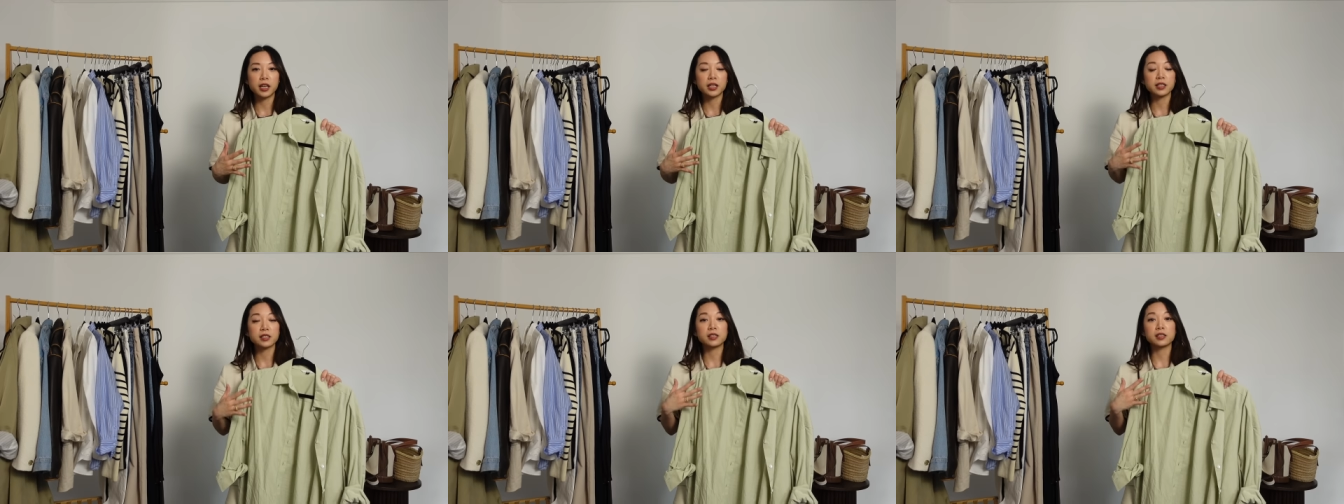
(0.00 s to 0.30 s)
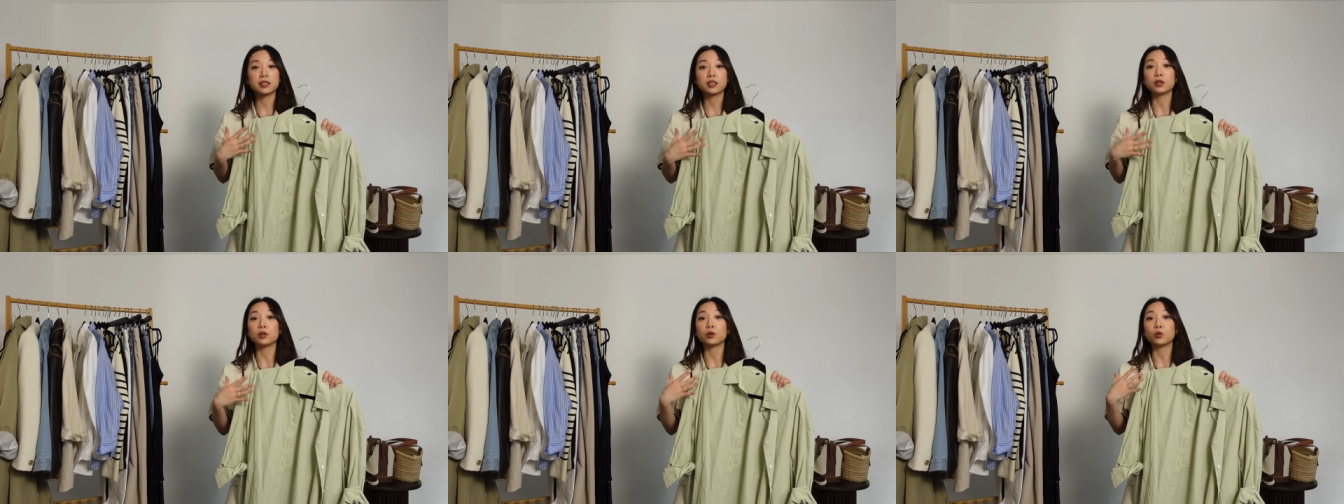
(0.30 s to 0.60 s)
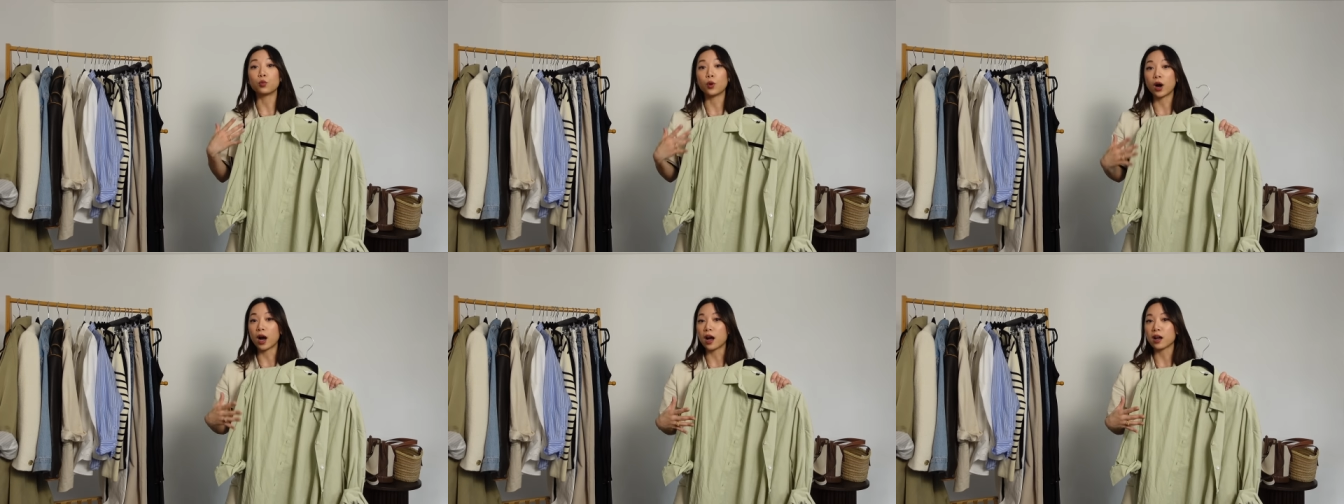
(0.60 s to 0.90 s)

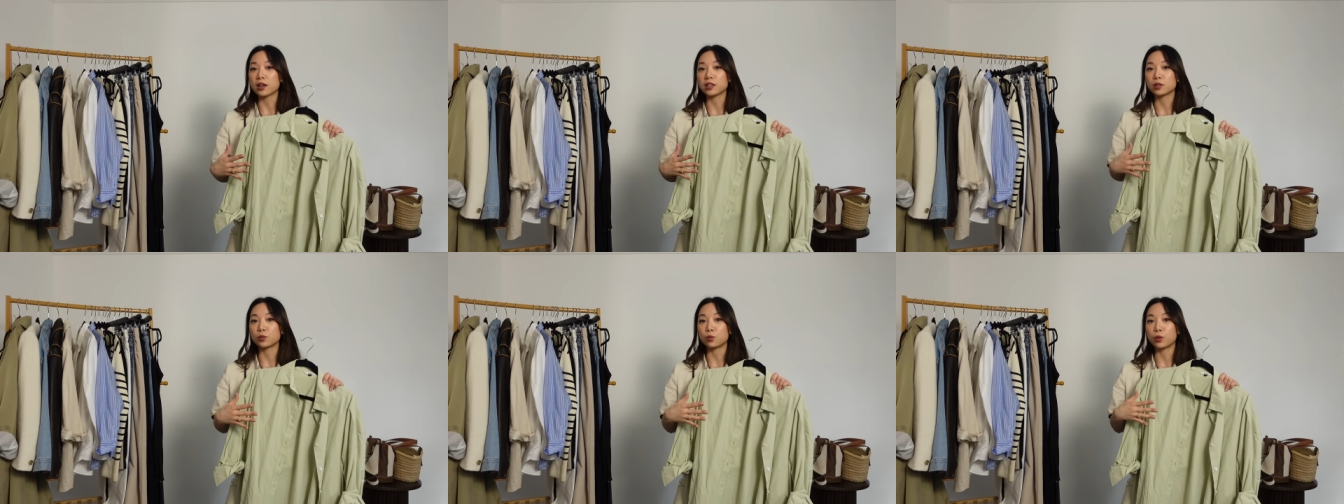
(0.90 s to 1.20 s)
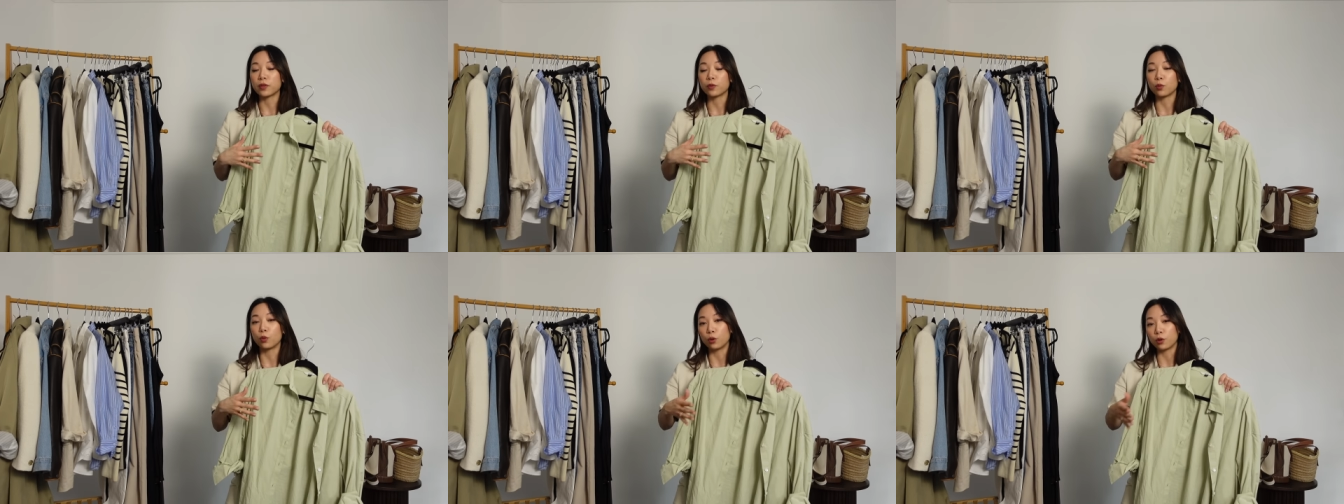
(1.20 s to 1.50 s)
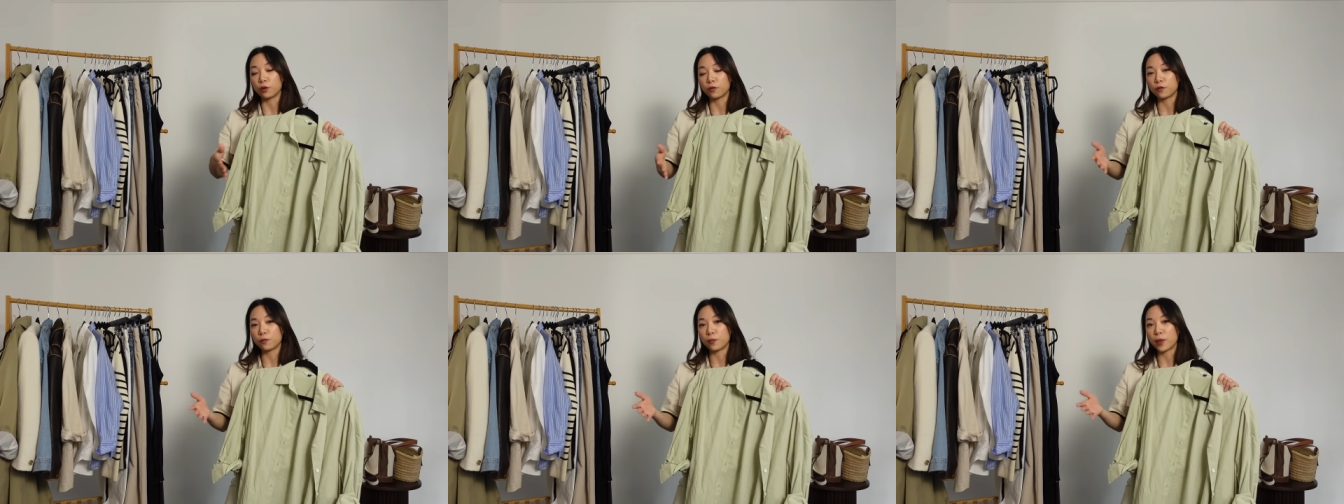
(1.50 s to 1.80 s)
still works with all
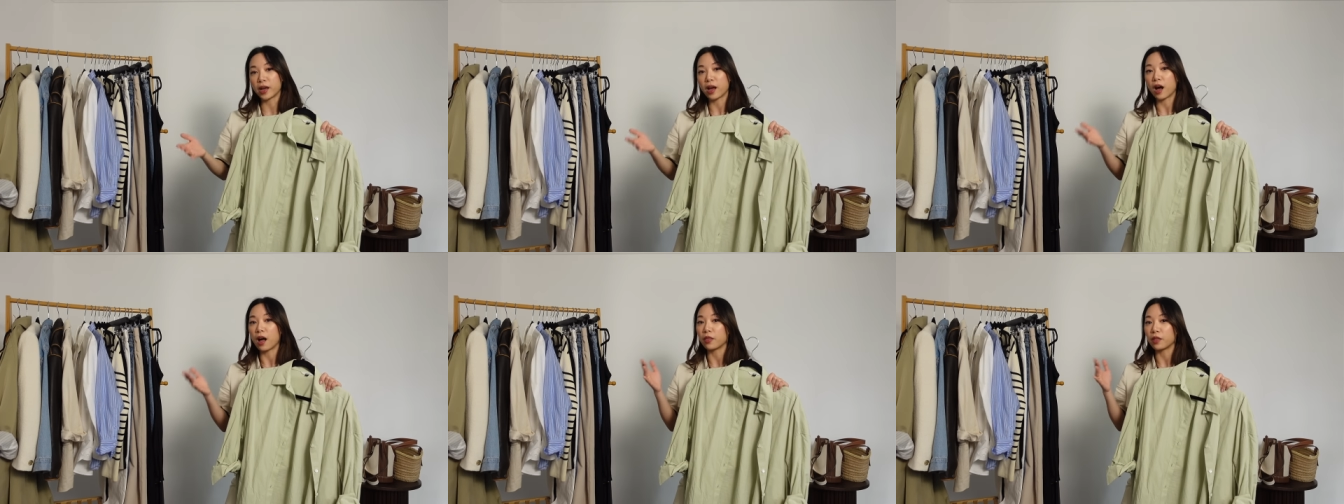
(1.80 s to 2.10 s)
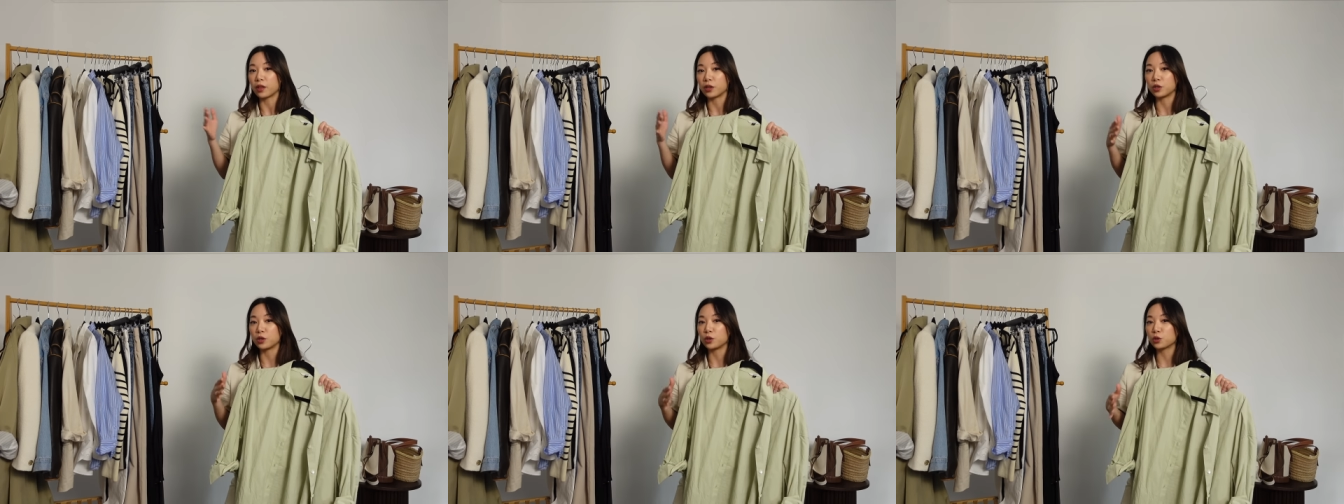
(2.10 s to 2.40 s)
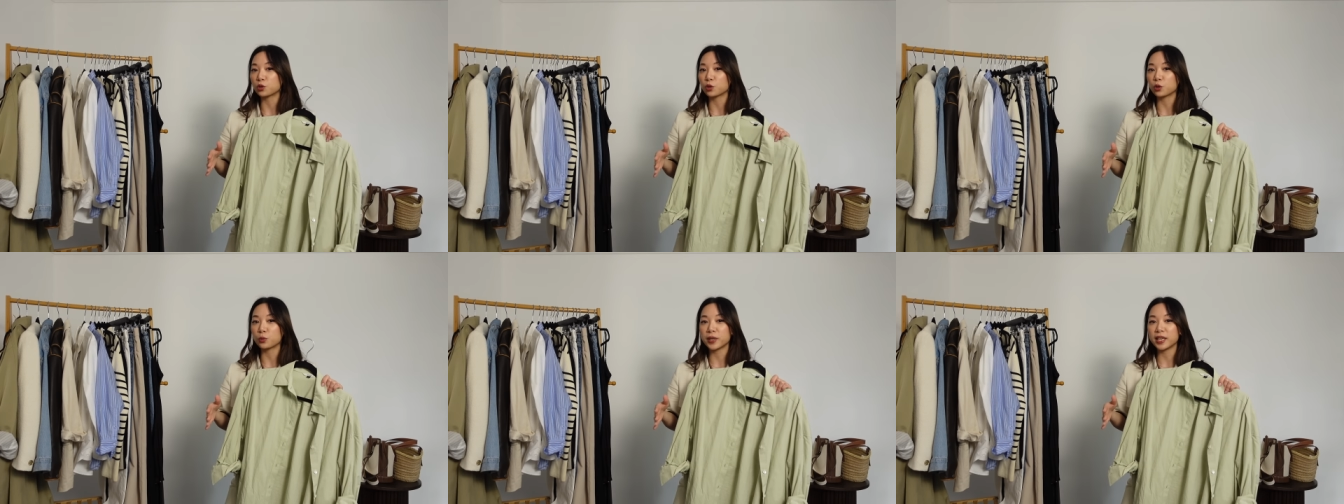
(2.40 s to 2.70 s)
of my other
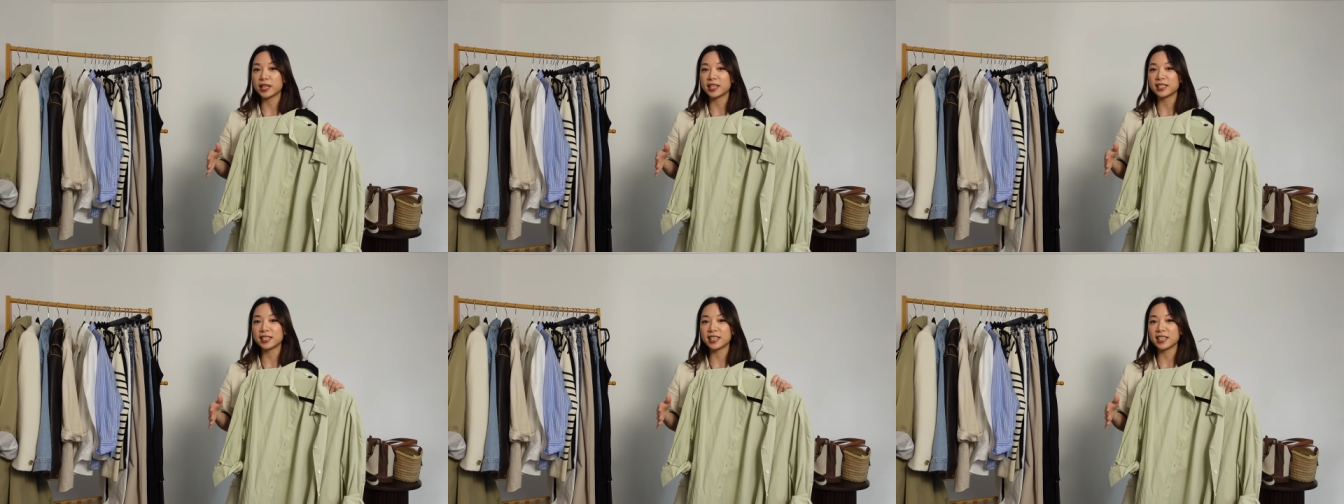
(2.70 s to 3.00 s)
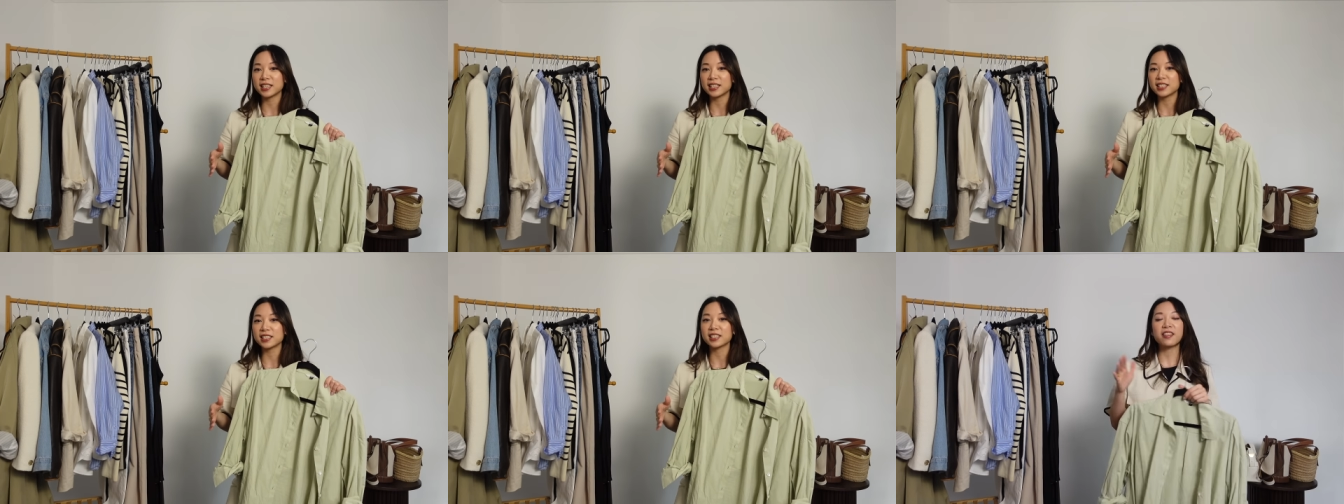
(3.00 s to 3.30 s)
neutral pieces.